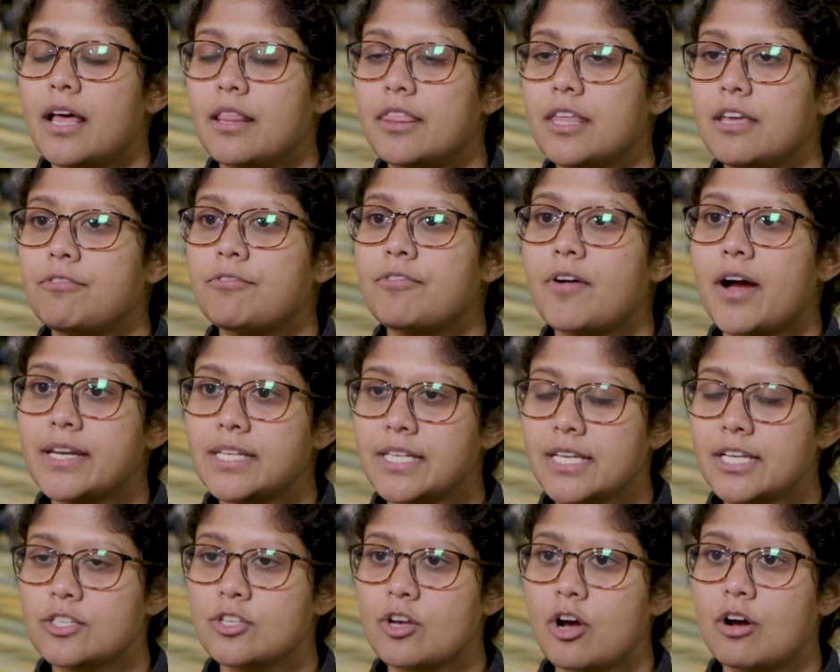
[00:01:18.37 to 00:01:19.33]
The
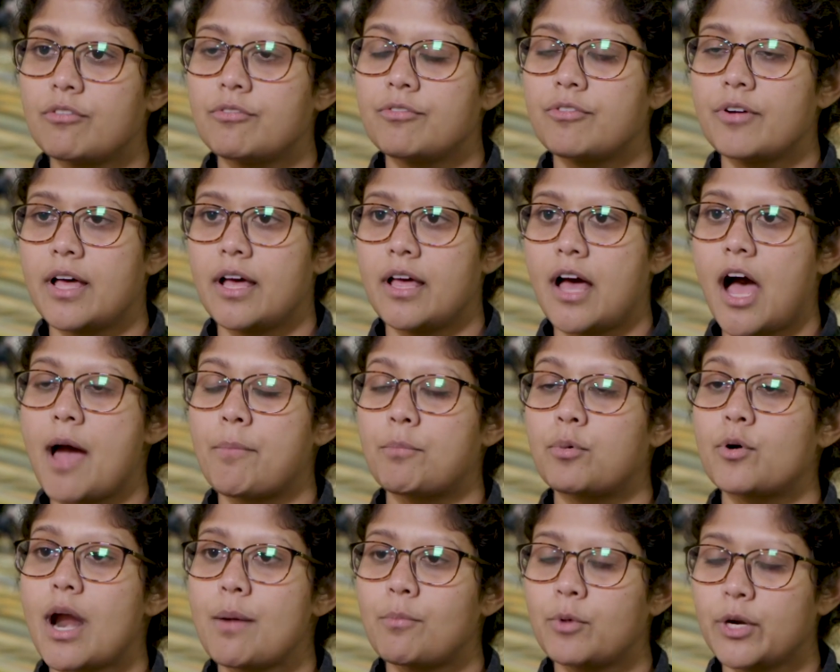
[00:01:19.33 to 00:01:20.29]
findings of our
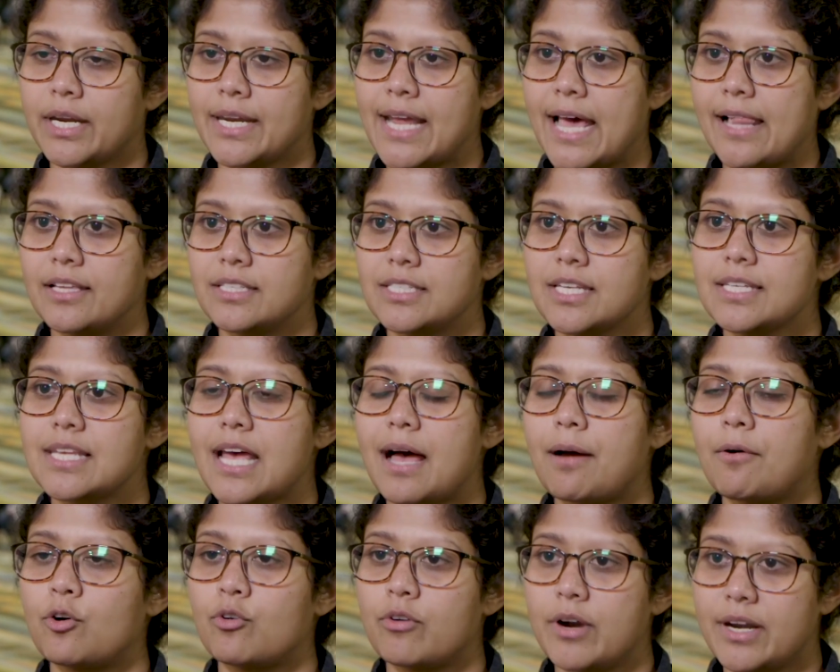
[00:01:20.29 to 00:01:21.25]
primary analysis
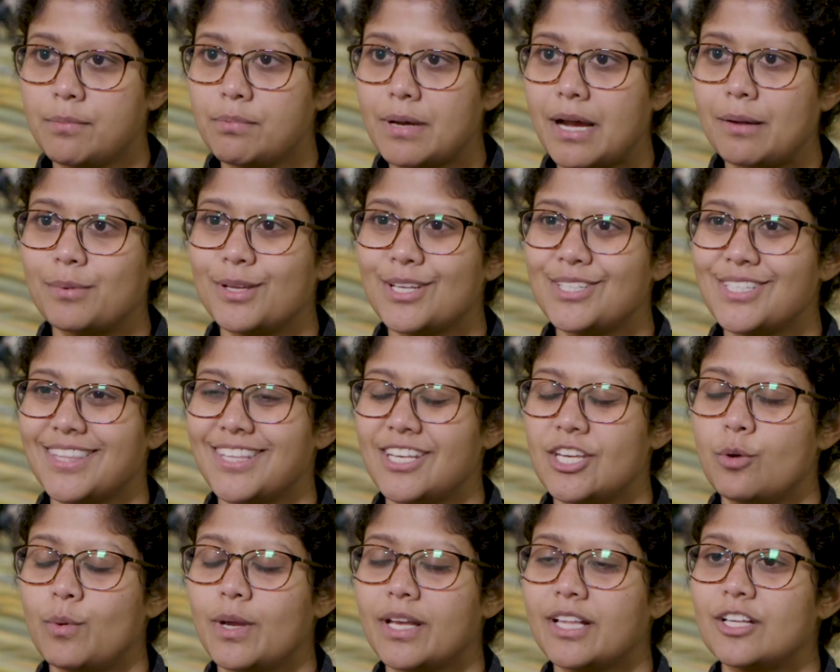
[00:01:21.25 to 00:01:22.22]
are already published in the
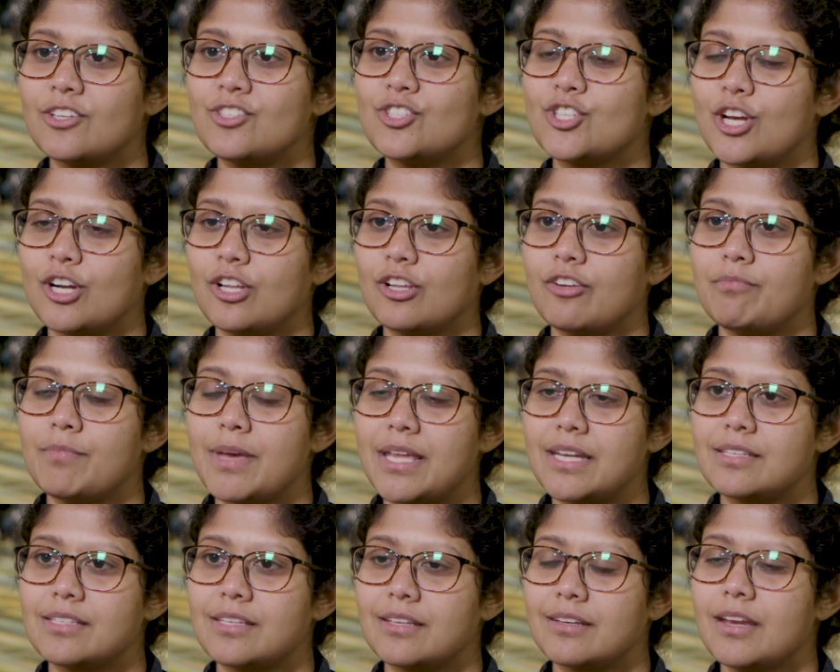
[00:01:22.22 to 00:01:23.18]
New England Journal of
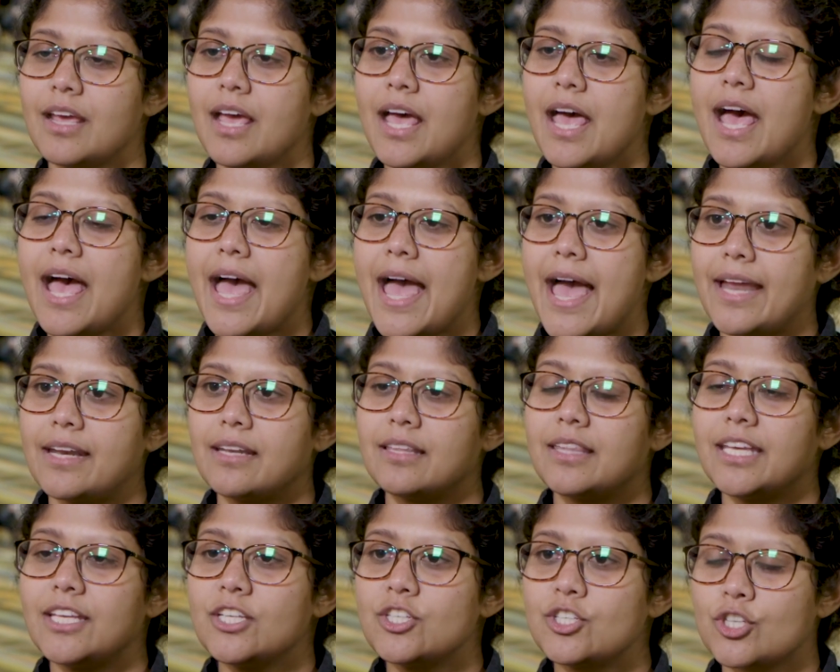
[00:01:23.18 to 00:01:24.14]
Medicine, and
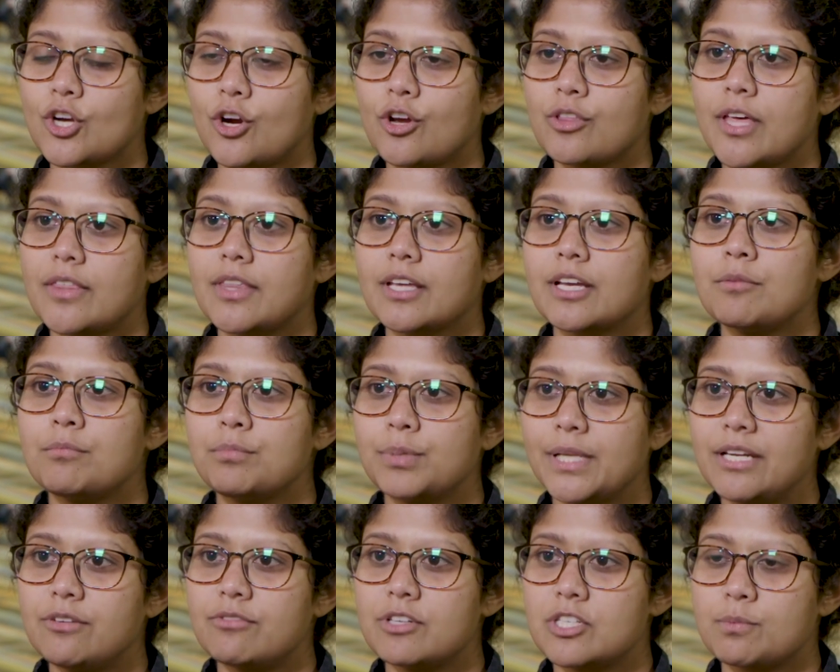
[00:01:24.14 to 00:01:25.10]
these show that the
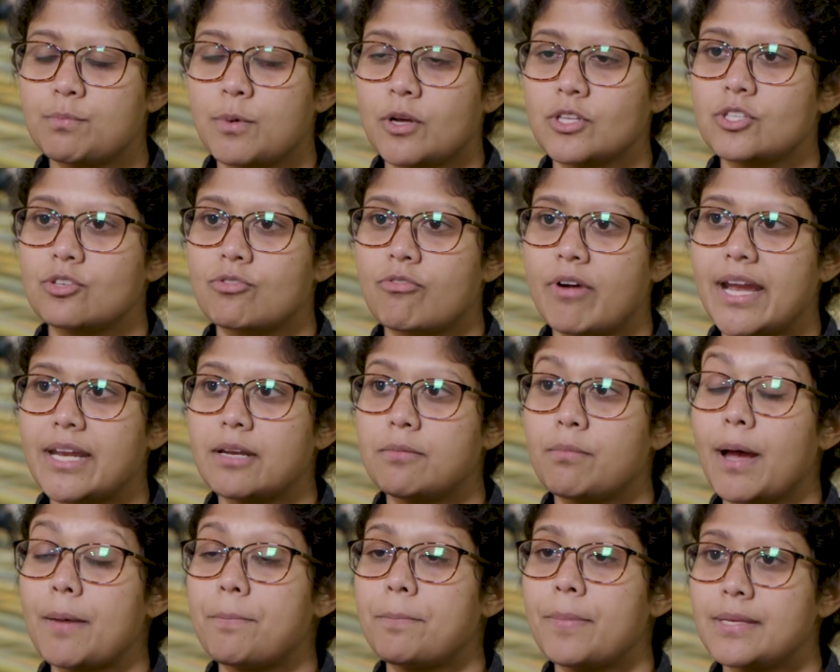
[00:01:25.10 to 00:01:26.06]
complete response rate
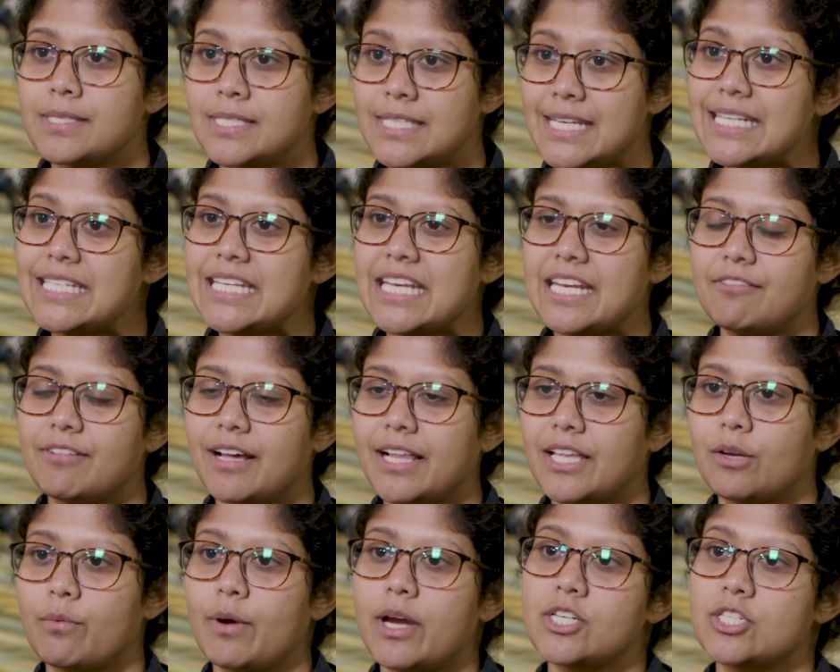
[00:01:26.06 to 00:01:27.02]
by CT
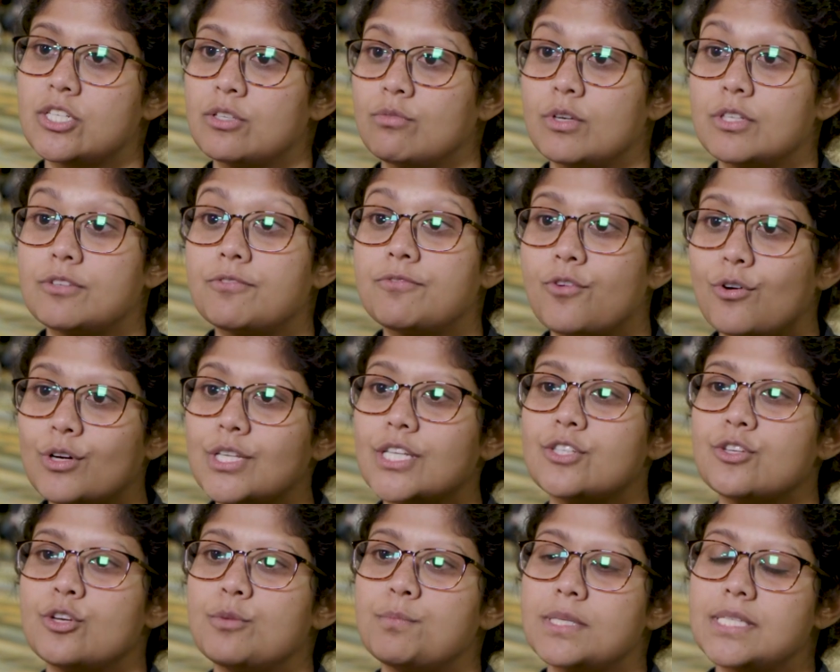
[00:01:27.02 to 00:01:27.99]
evaluation was
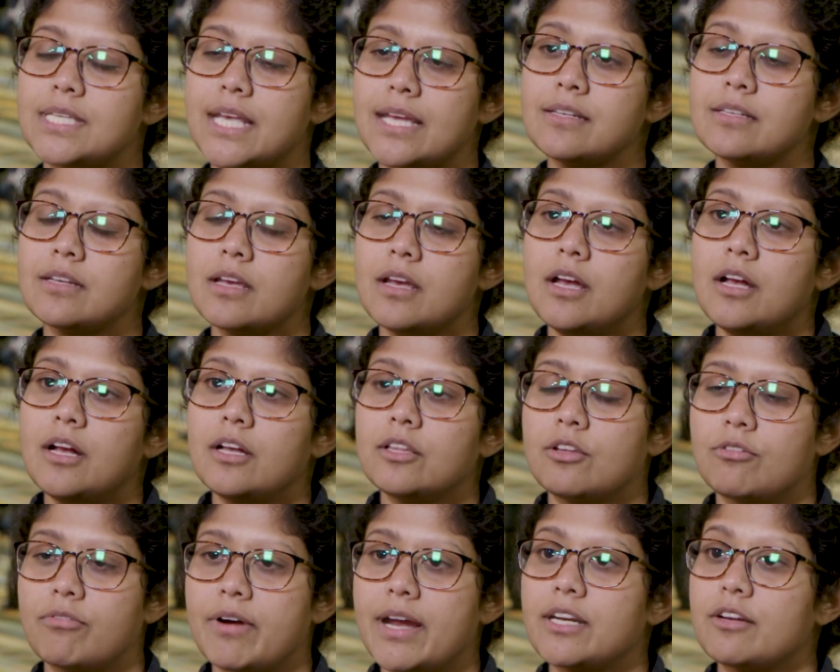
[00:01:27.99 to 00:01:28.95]
42%,
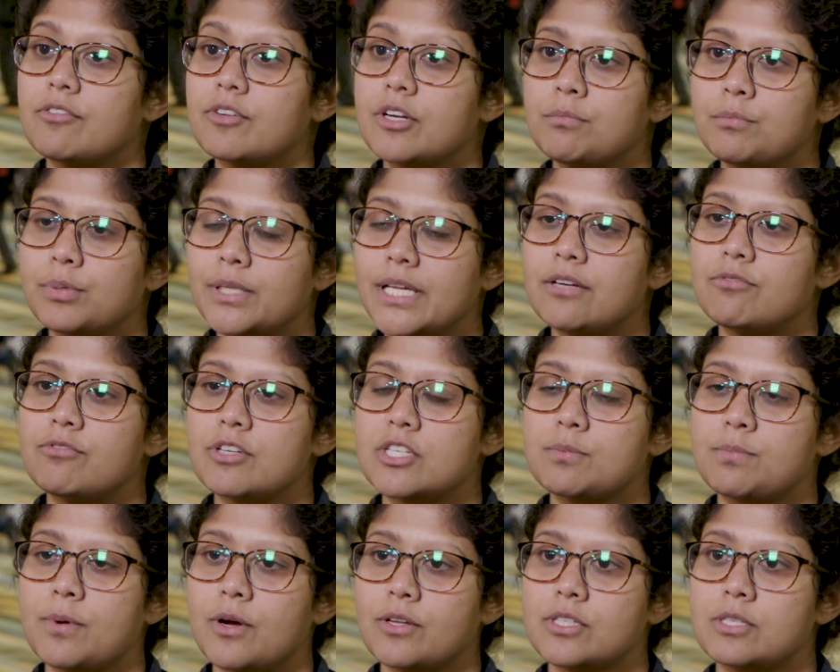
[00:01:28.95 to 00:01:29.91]
the rate of complete
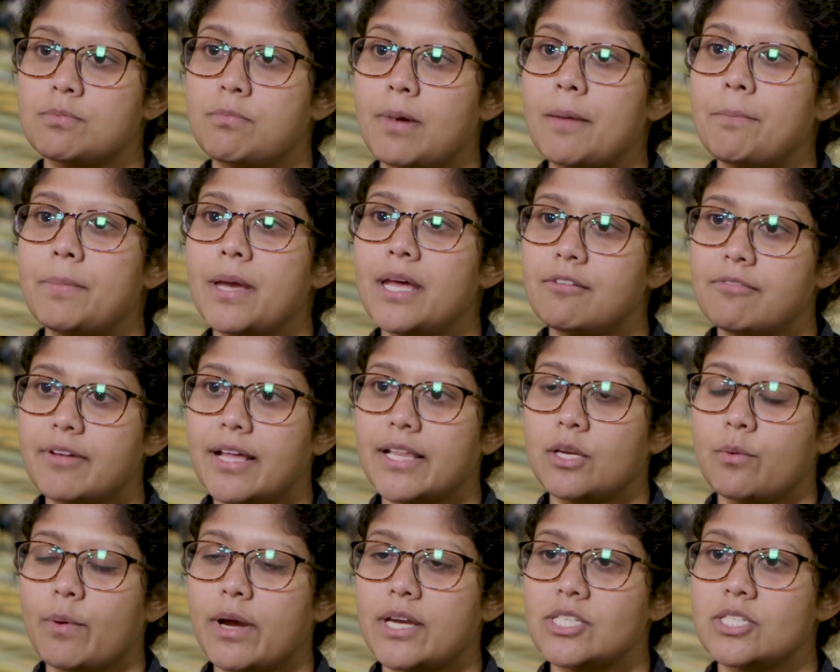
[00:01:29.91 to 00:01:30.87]
response by PET
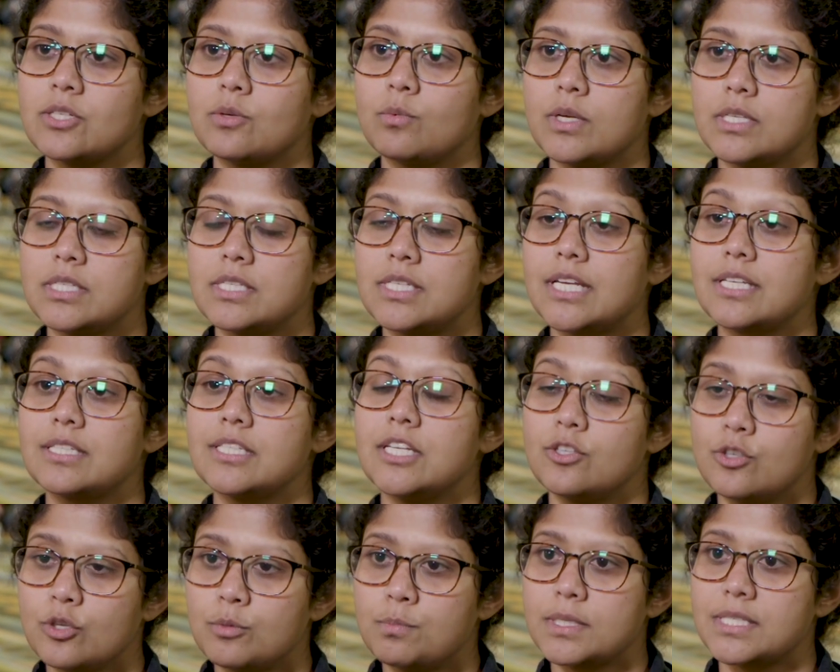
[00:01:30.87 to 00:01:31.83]
evaluation was
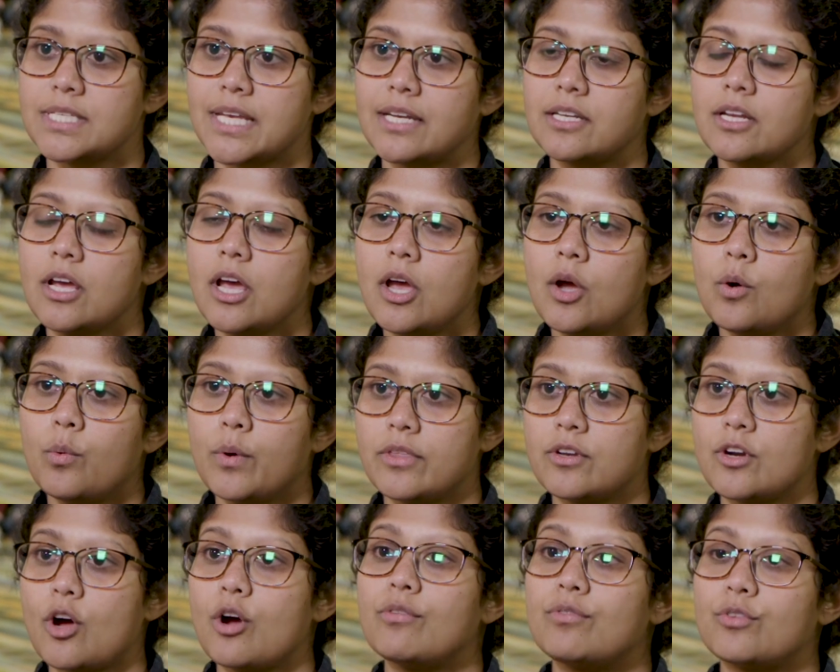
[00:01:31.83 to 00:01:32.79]
62%, with
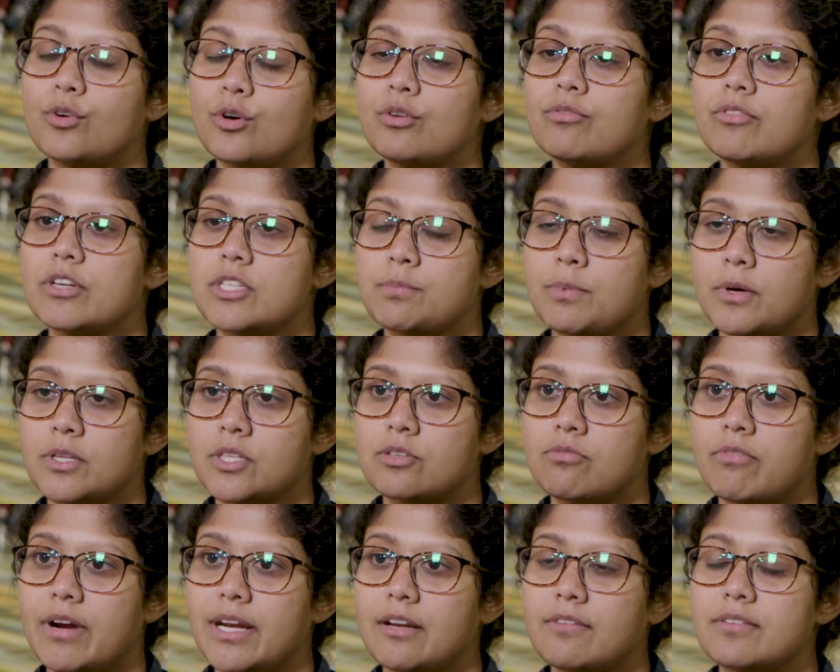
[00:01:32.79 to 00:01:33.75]
an overall
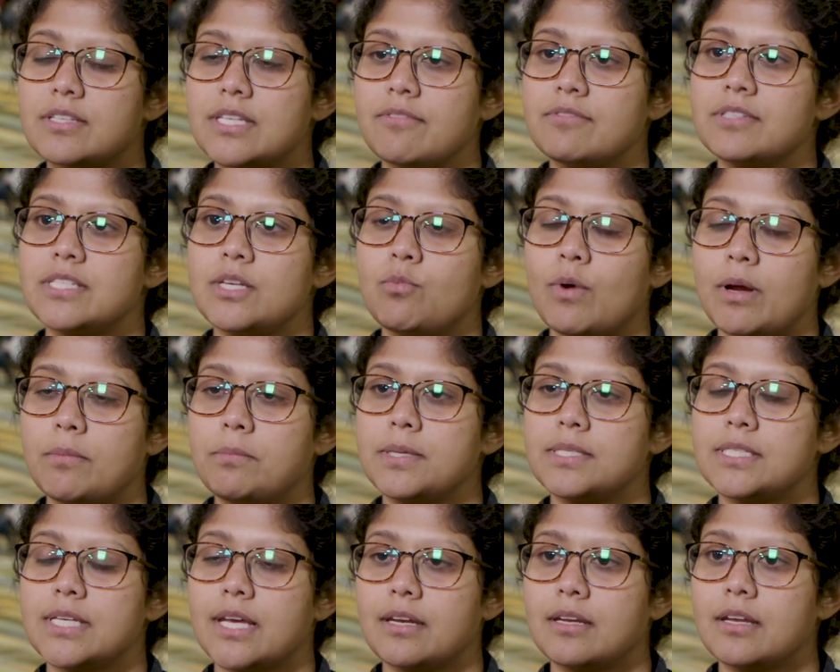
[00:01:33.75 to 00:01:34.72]
response rate of
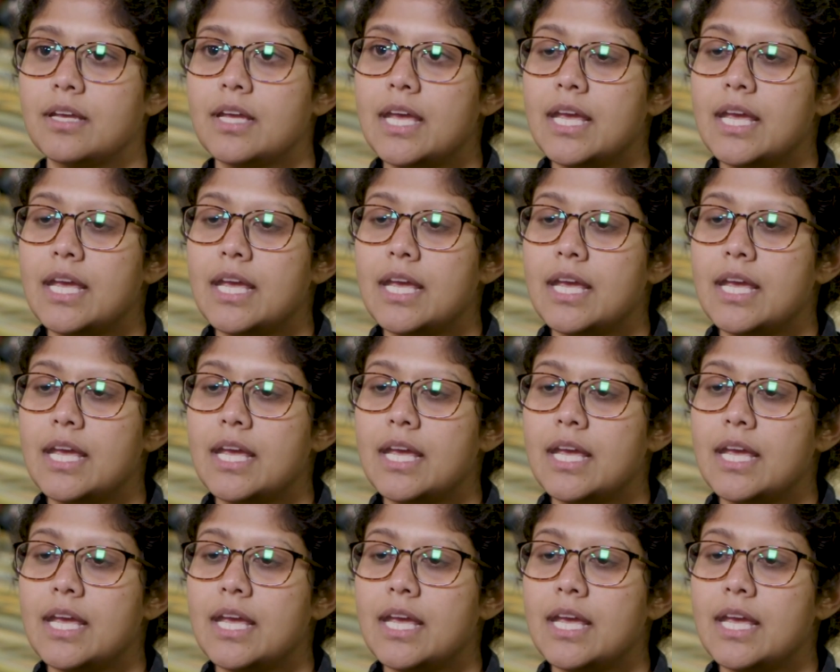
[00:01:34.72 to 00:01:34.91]
71%.